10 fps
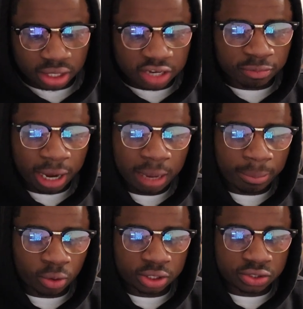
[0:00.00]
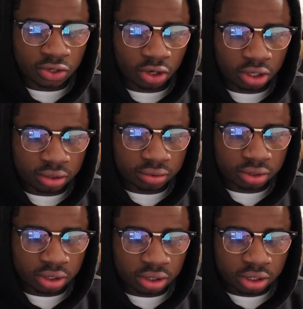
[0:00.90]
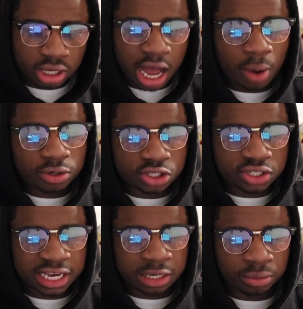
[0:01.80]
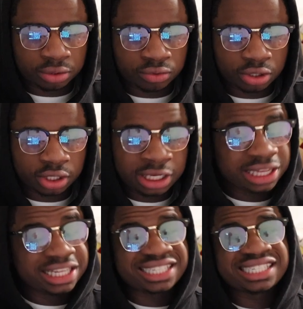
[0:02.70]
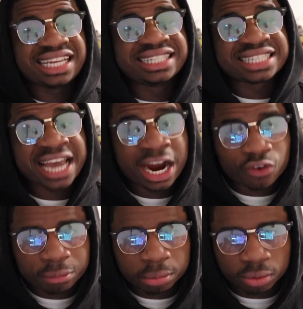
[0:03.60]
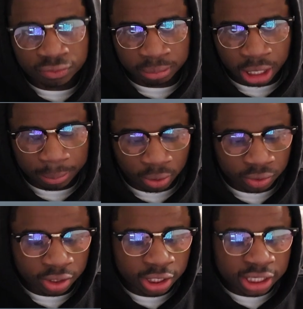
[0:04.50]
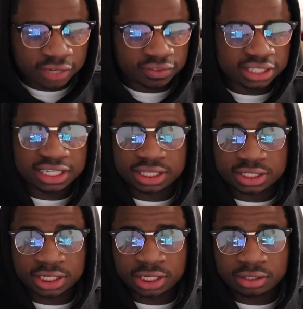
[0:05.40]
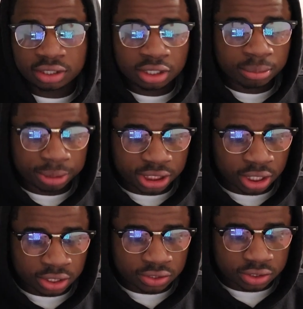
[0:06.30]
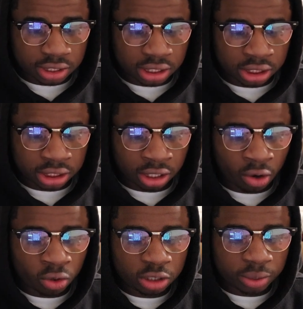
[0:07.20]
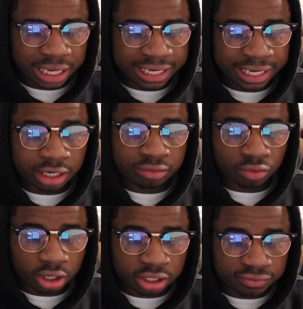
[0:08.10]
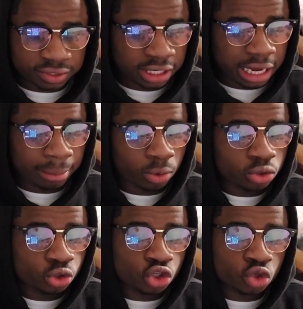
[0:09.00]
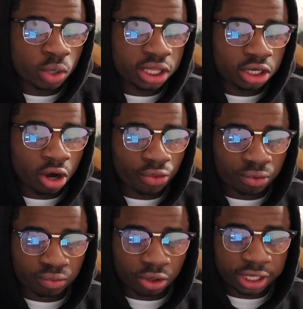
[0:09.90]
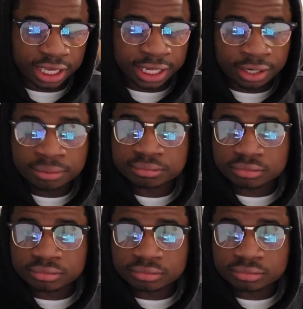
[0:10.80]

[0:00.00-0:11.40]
if my opponent took, I would have just taken with the rook. This is a terrible move for my opponent if they take this knight, because not only will I get a rook lift, I'm going to swing the other rook in,